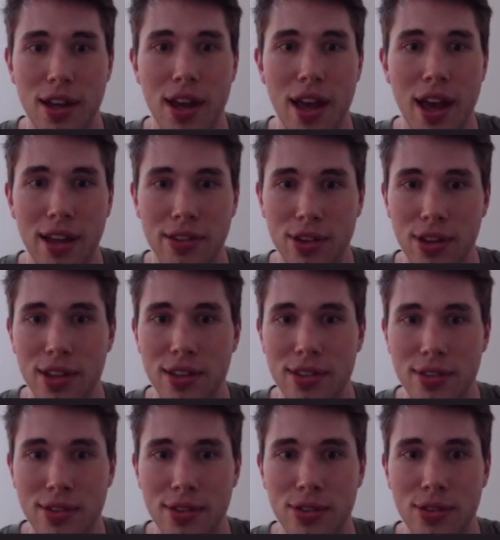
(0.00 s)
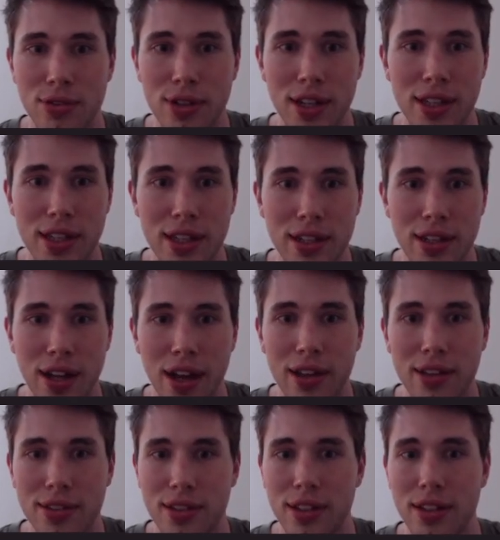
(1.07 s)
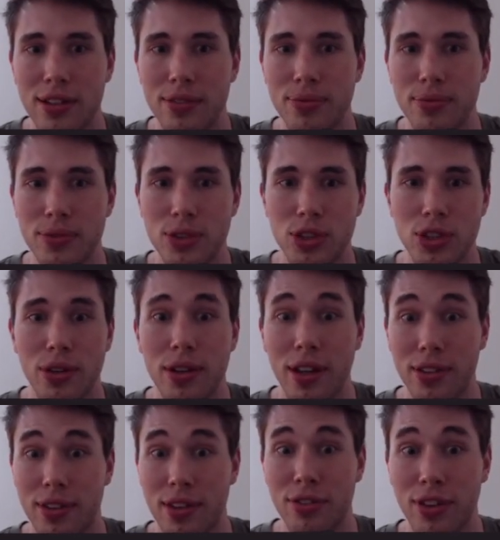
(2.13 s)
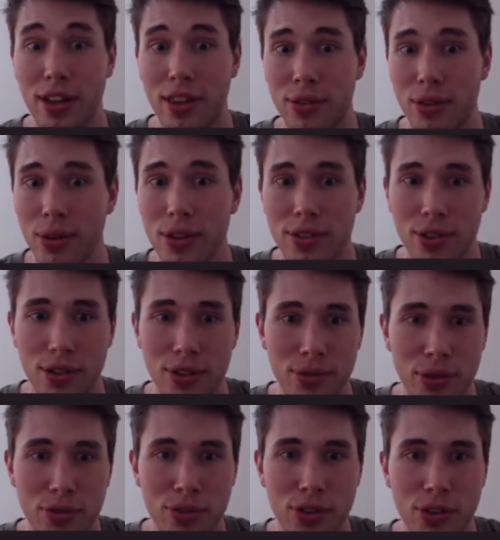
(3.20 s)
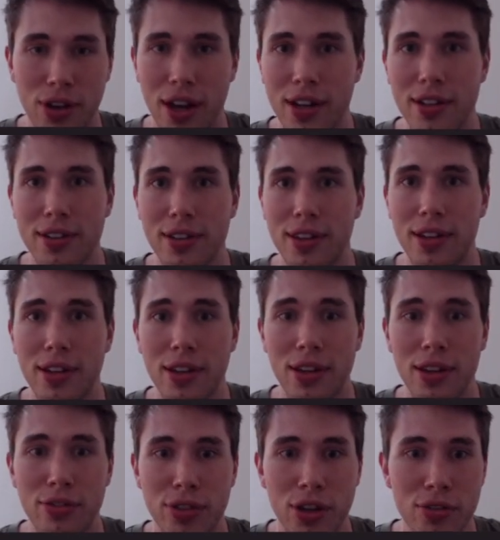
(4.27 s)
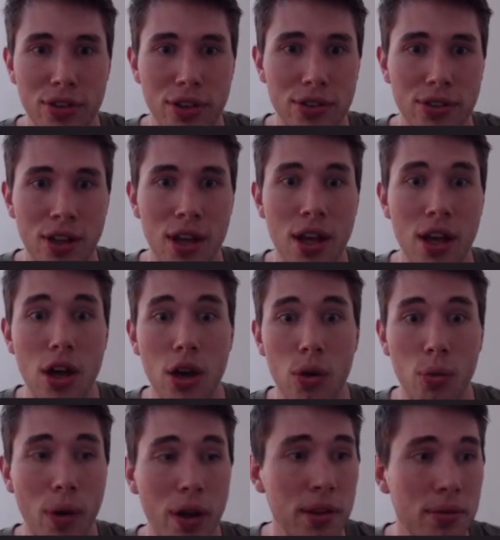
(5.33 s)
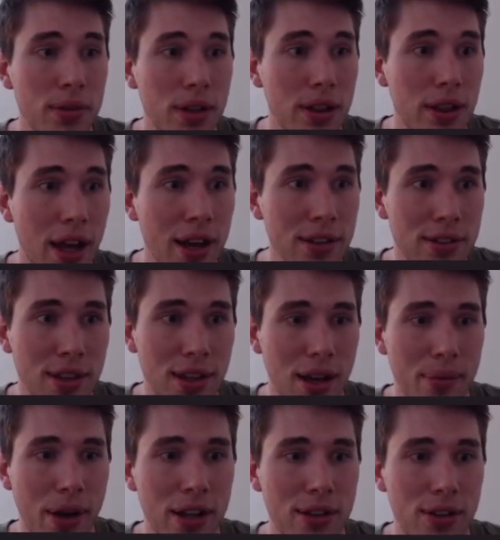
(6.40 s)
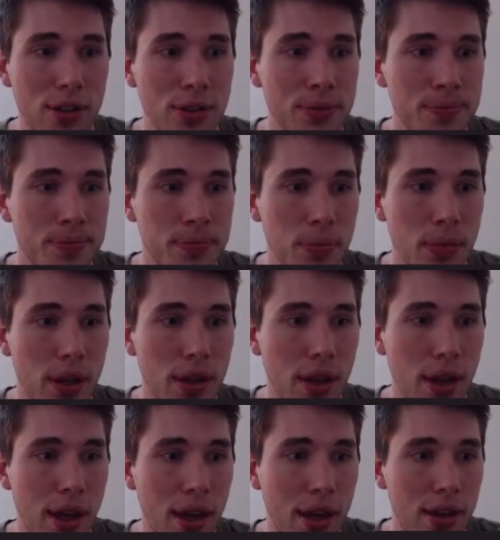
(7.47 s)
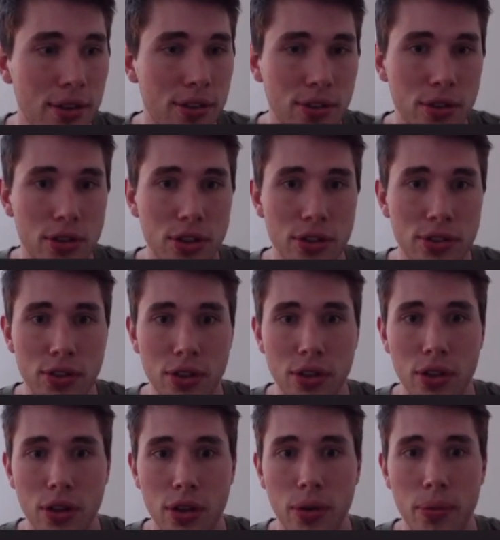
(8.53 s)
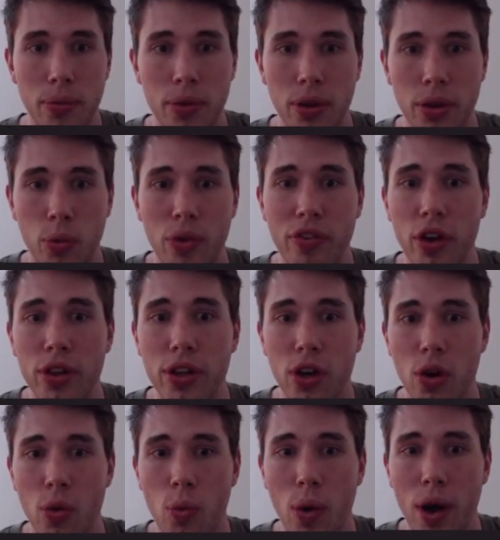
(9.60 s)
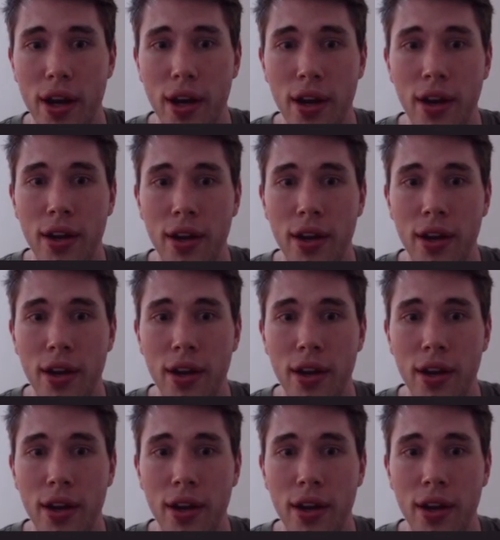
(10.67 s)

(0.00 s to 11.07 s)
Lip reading: And so this is really nicely showing us the effect that we want. So we've created the flow fields. One last thing I might do is just, we've only got one